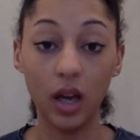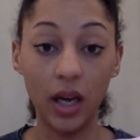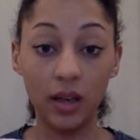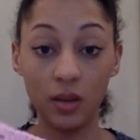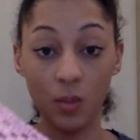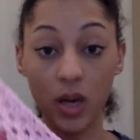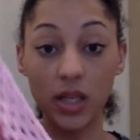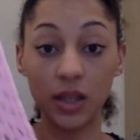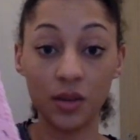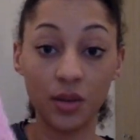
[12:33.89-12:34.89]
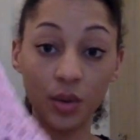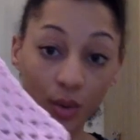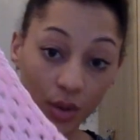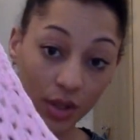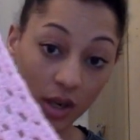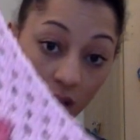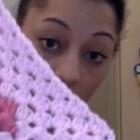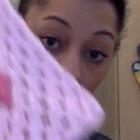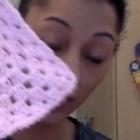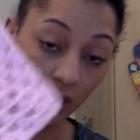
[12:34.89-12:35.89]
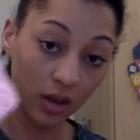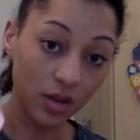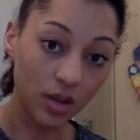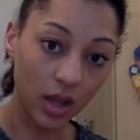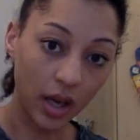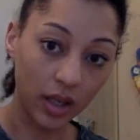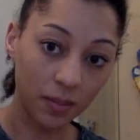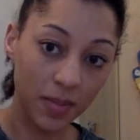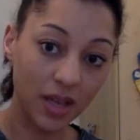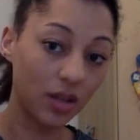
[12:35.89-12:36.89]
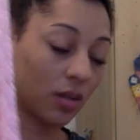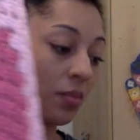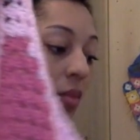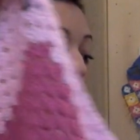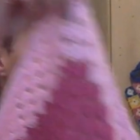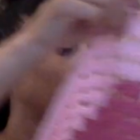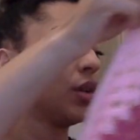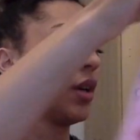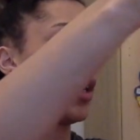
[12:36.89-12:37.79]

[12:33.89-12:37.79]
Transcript: and I'm waiting on an order so that I can make some more.